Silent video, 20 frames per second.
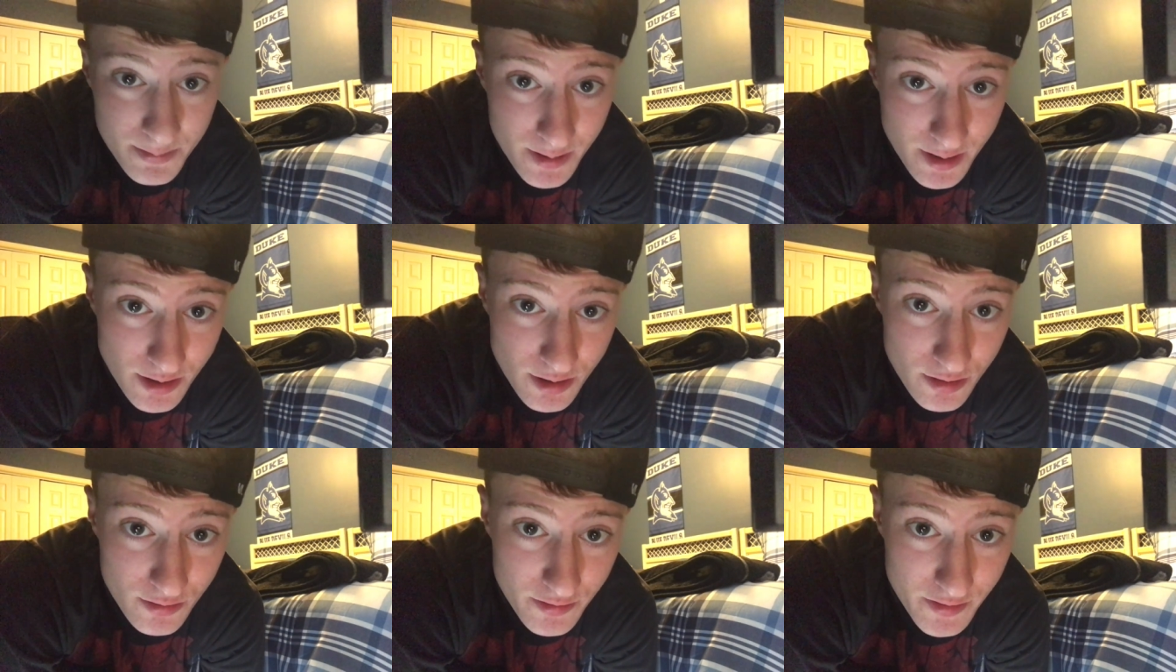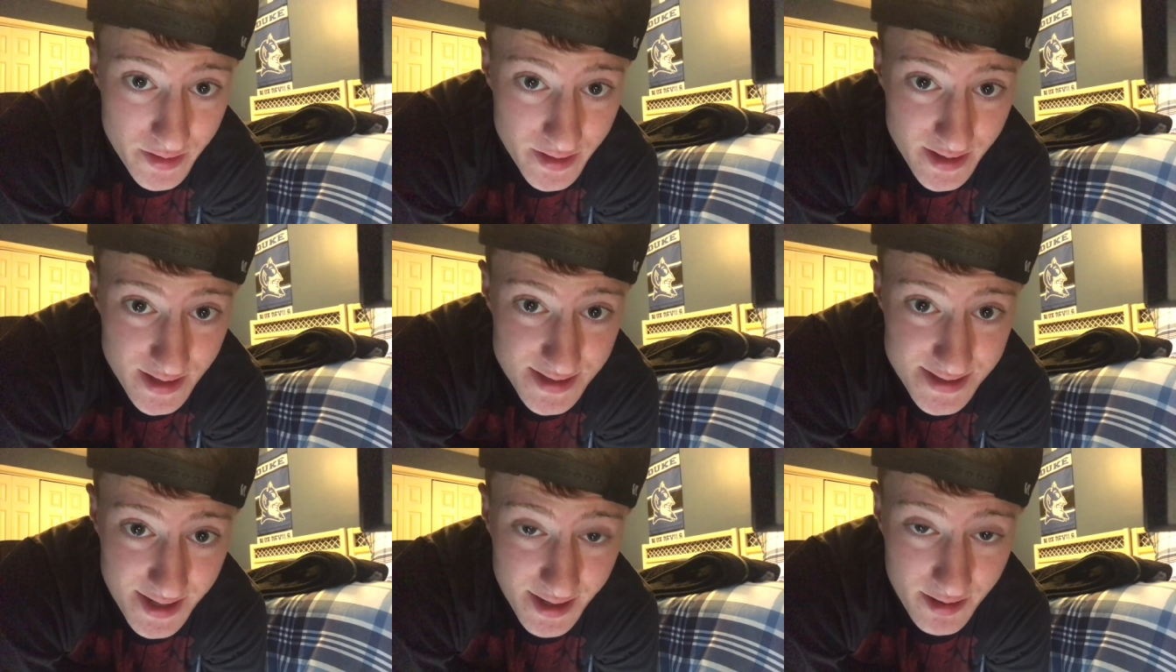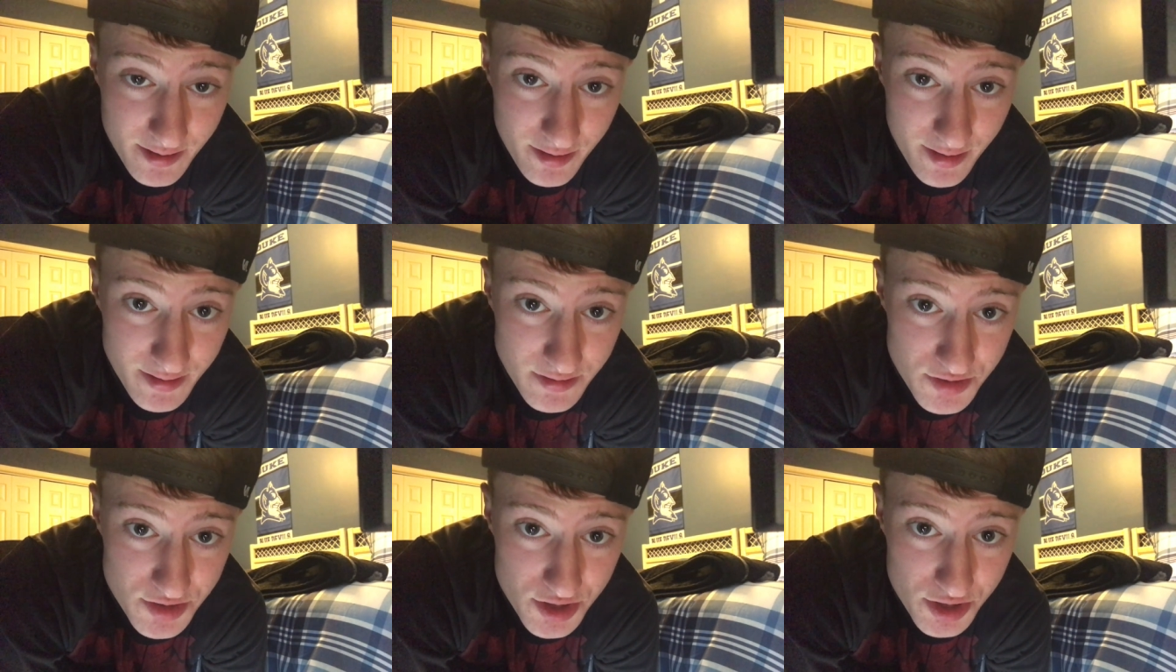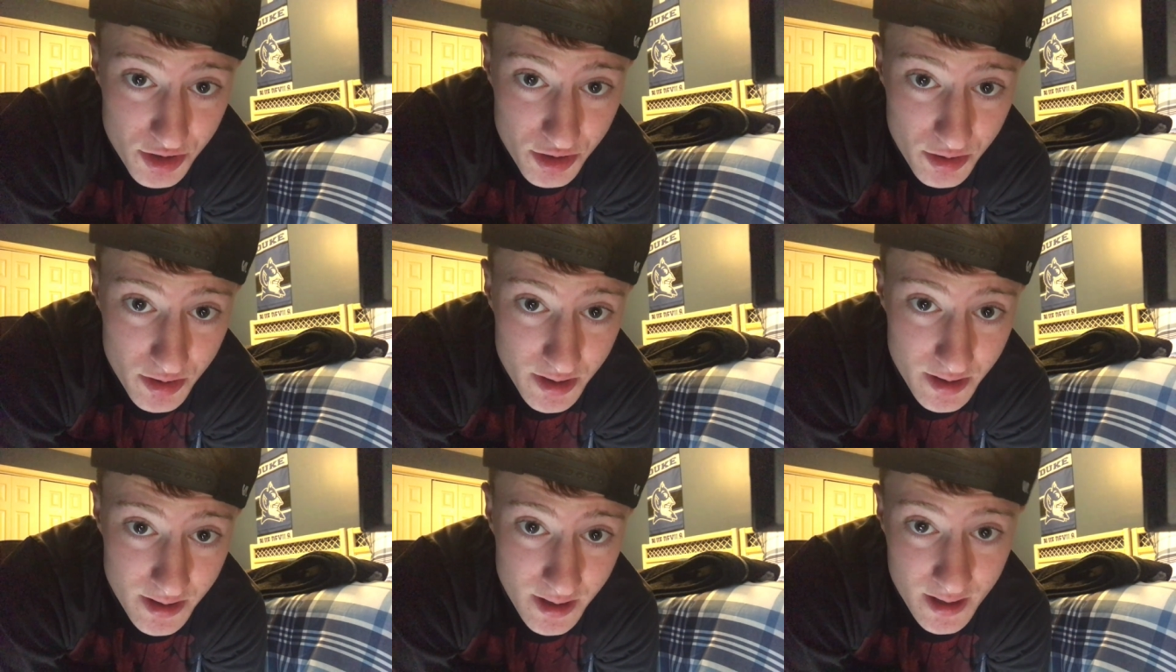my girlfriend gets out around
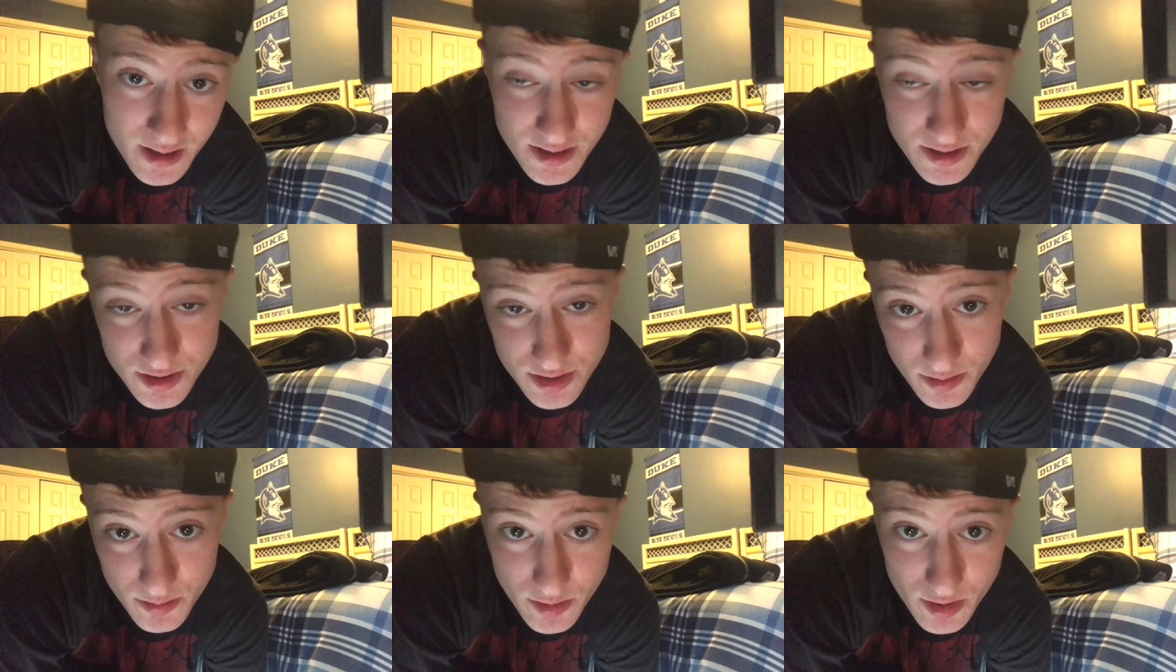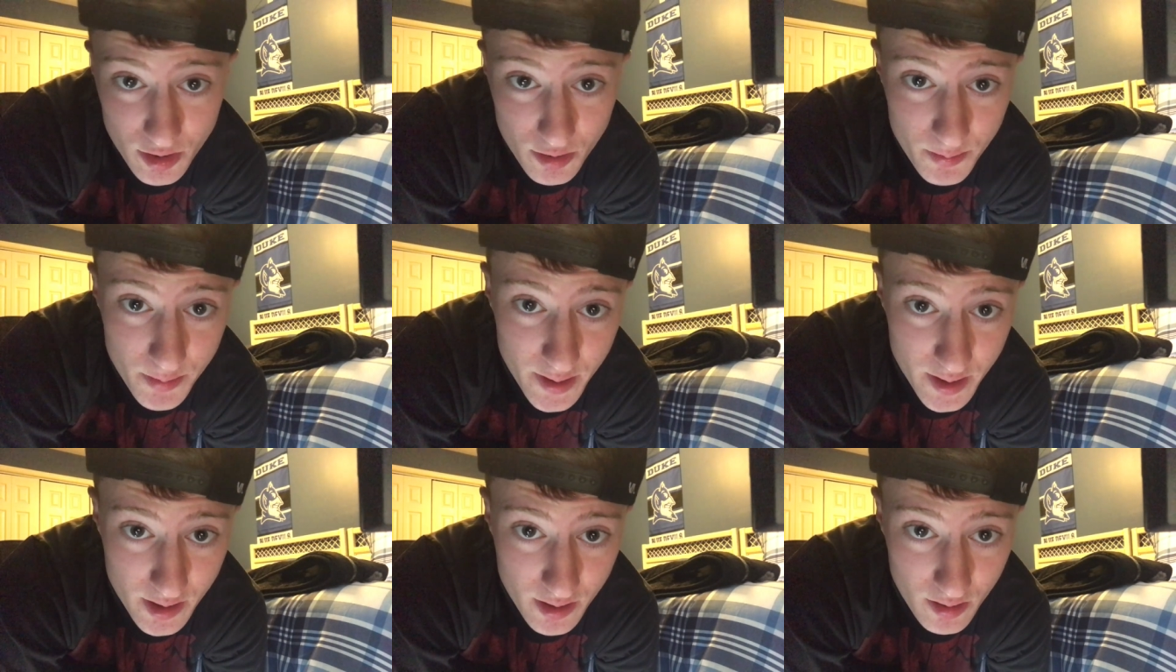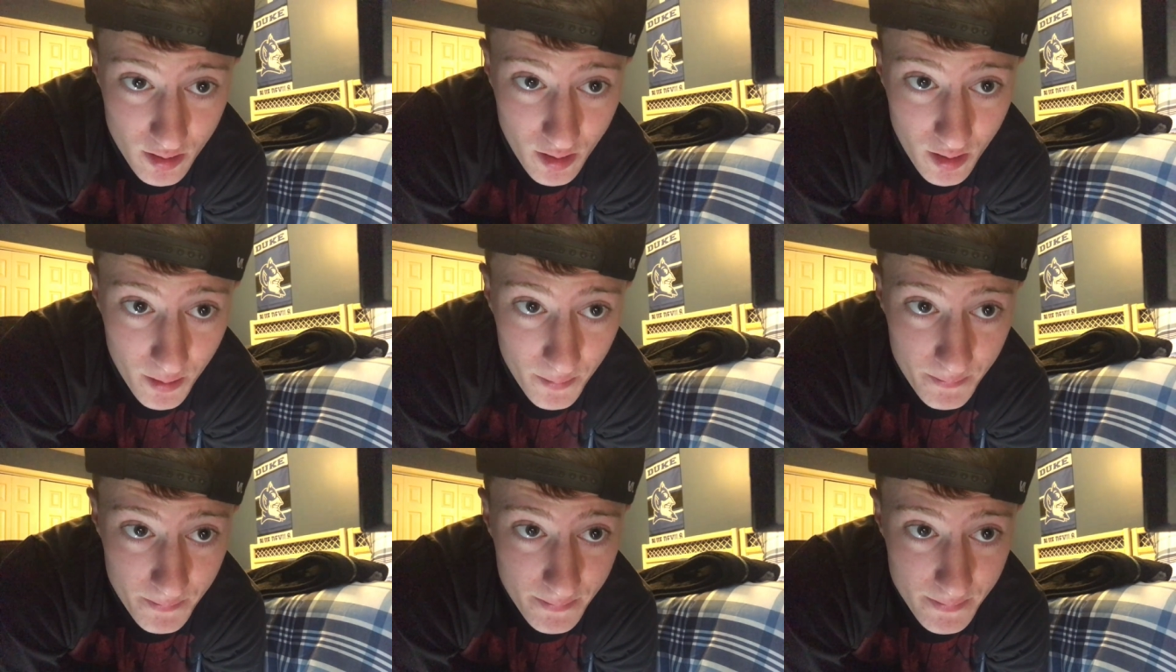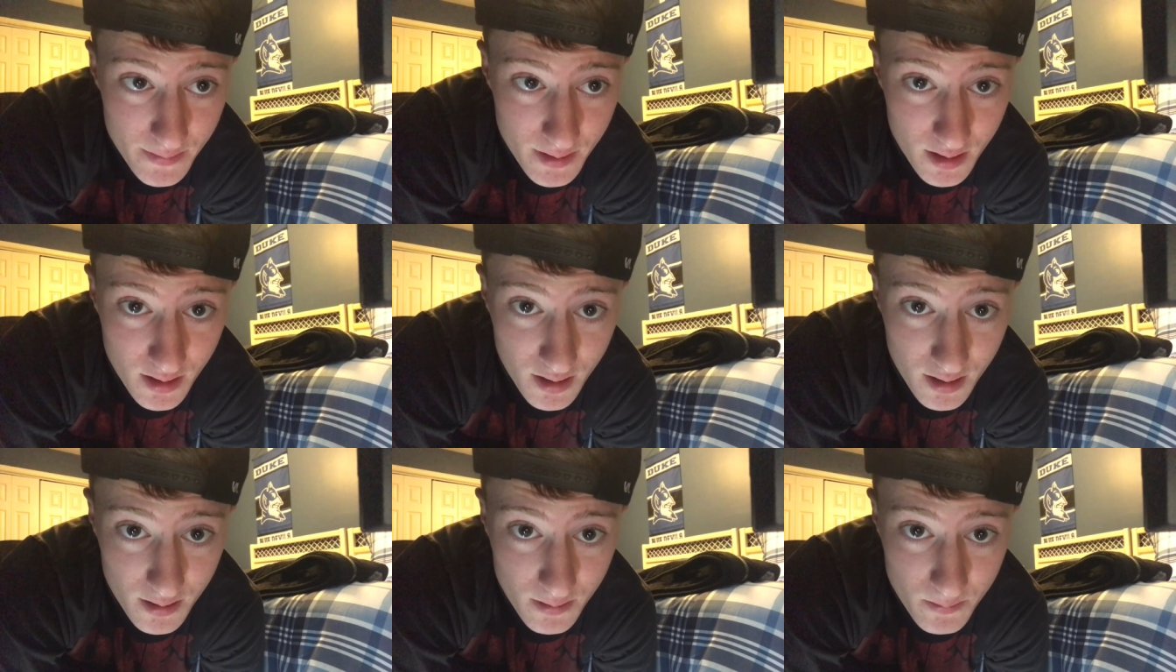2 so i'm gonna go pick her up
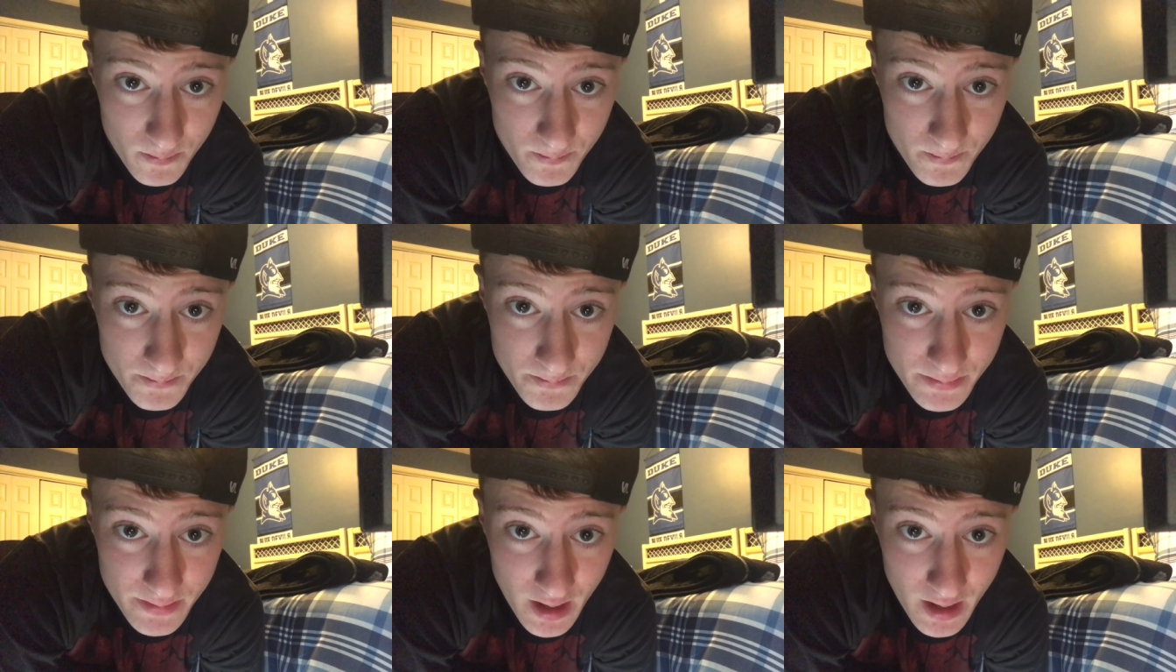um,